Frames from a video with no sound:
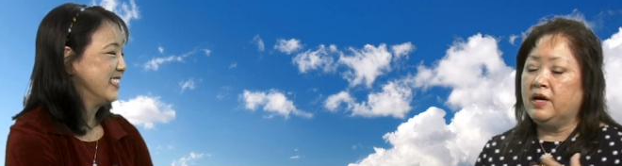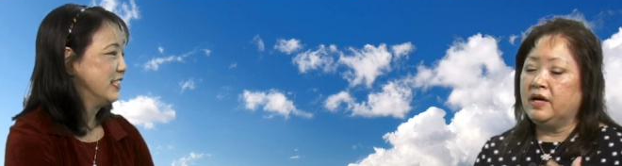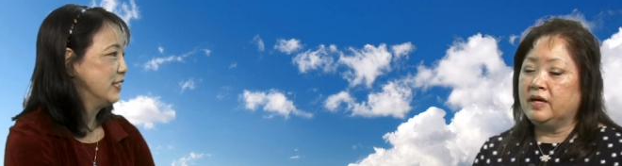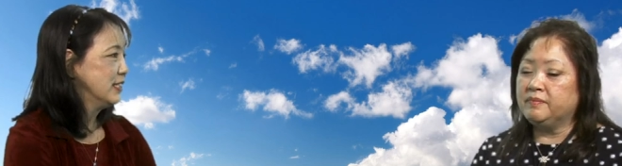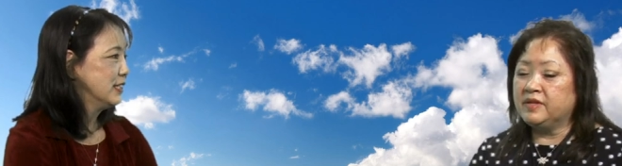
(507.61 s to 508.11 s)

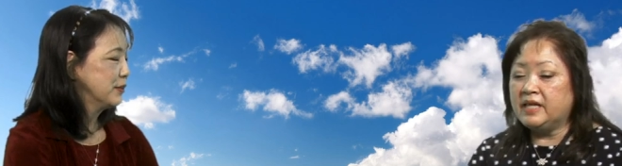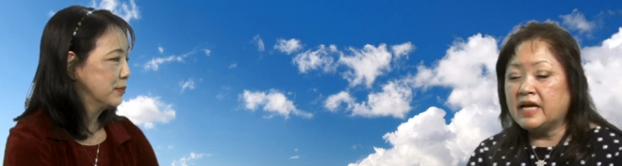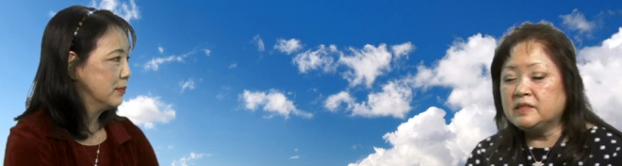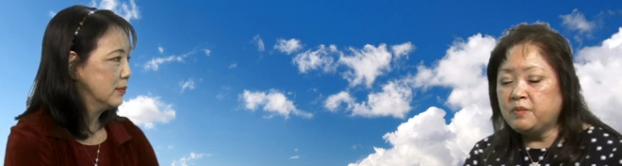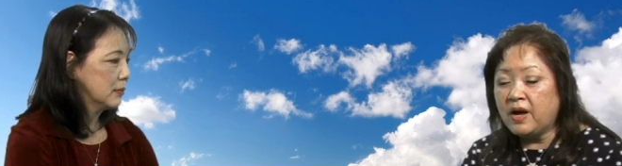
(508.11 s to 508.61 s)
Speaker 1: um, the
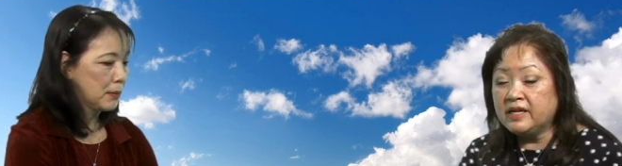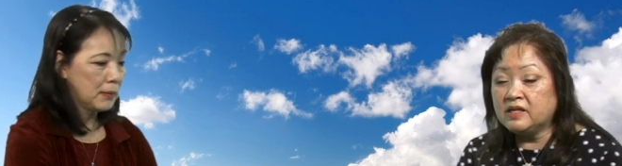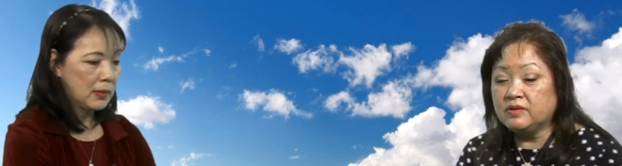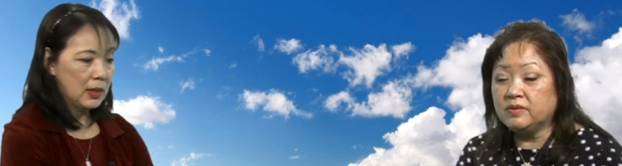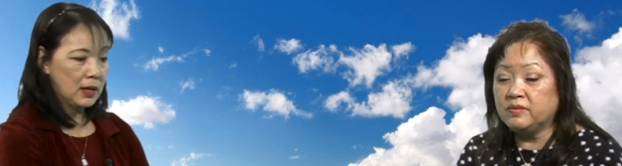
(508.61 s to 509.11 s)
next
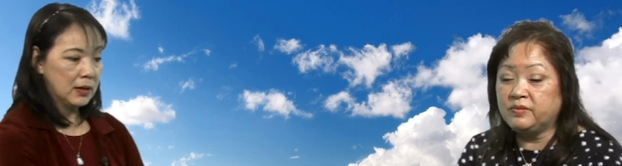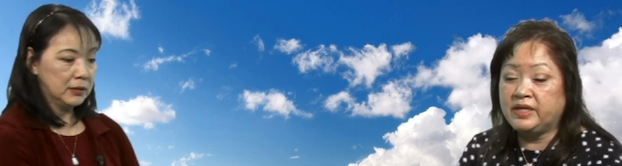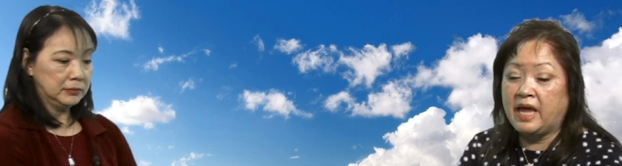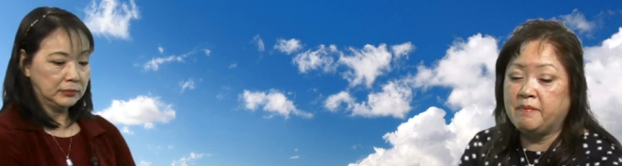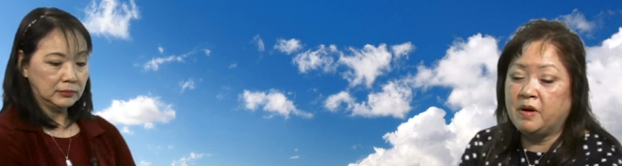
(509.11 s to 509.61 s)
product
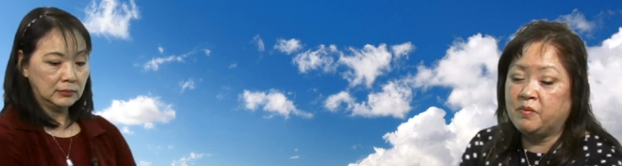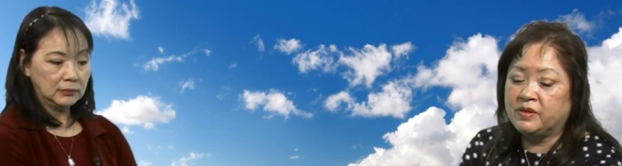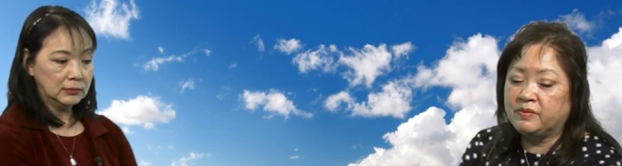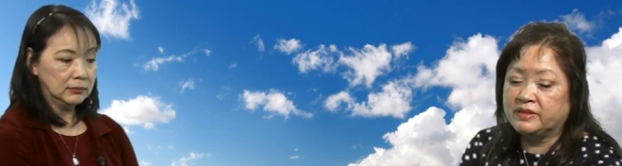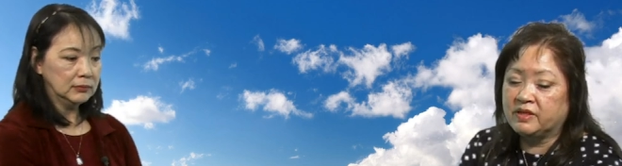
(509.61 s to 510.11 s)
we came
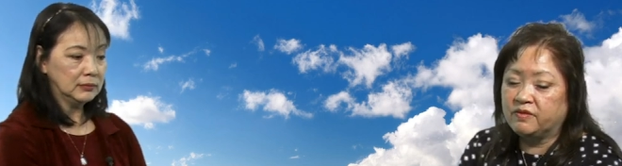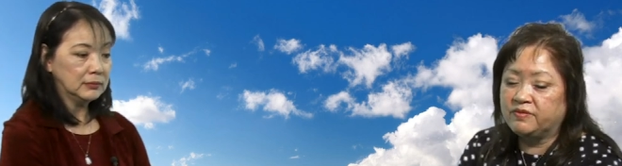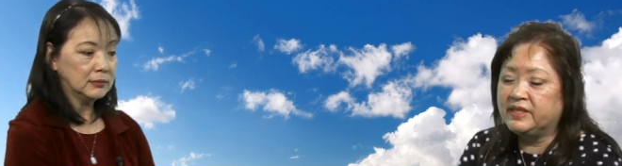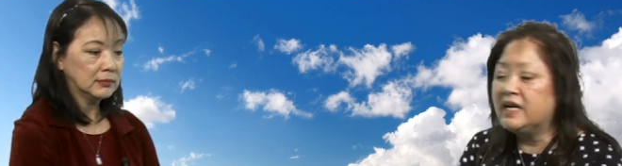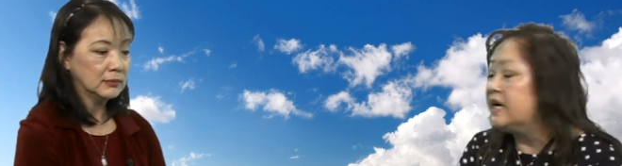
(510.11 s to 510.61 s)
up with was
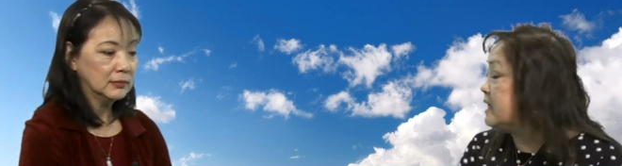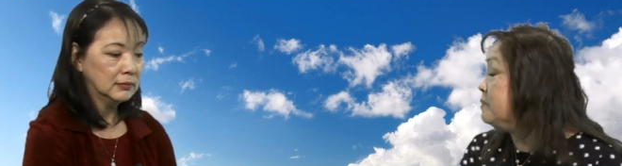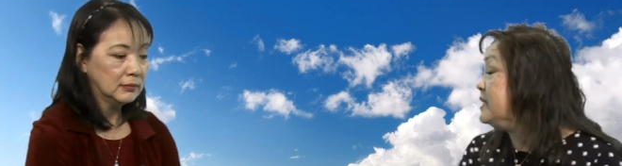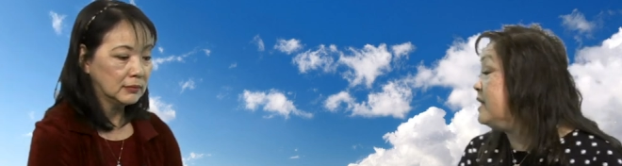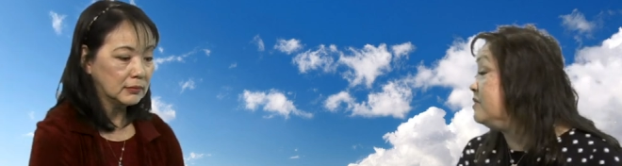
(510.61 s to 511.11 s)
our
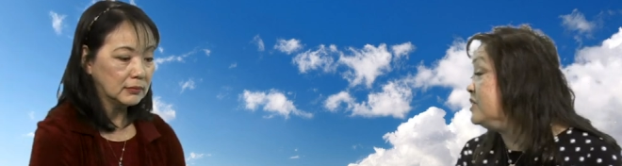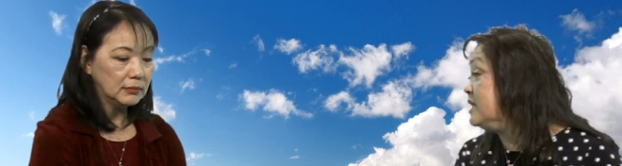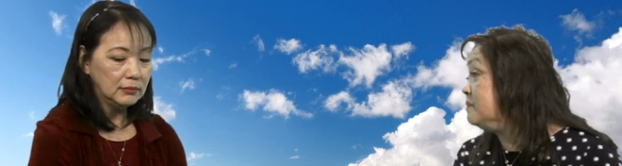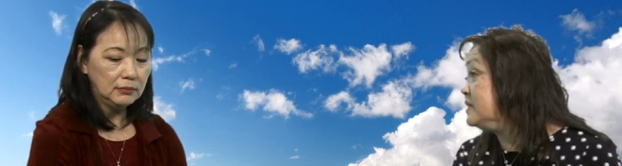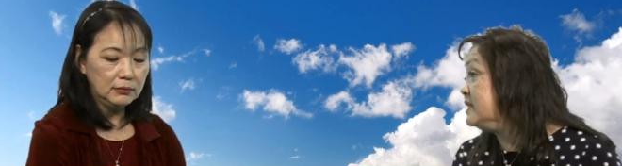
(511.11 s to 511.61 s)
furikake potato
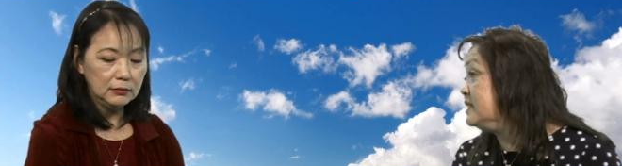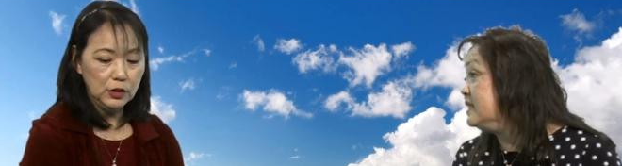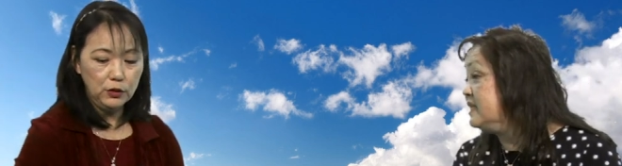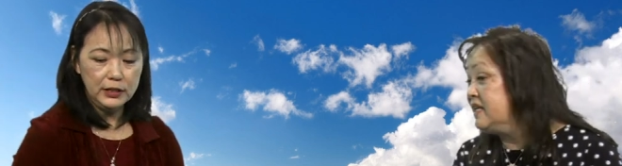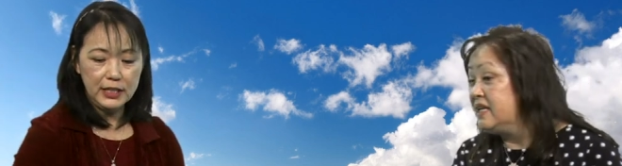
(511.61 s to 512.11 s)
chips.
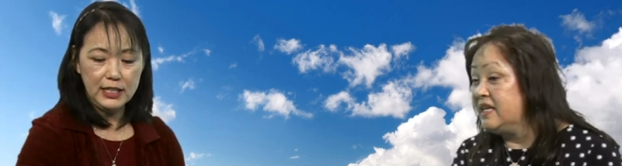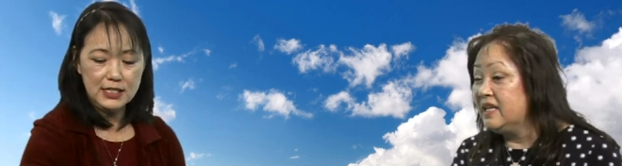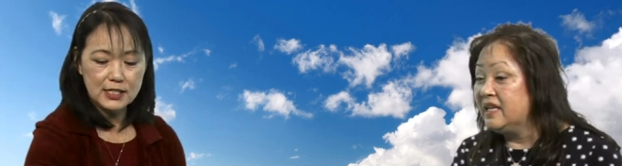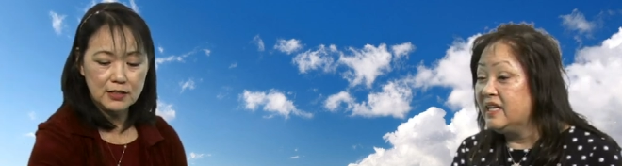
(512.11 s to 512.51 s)
Oh, these?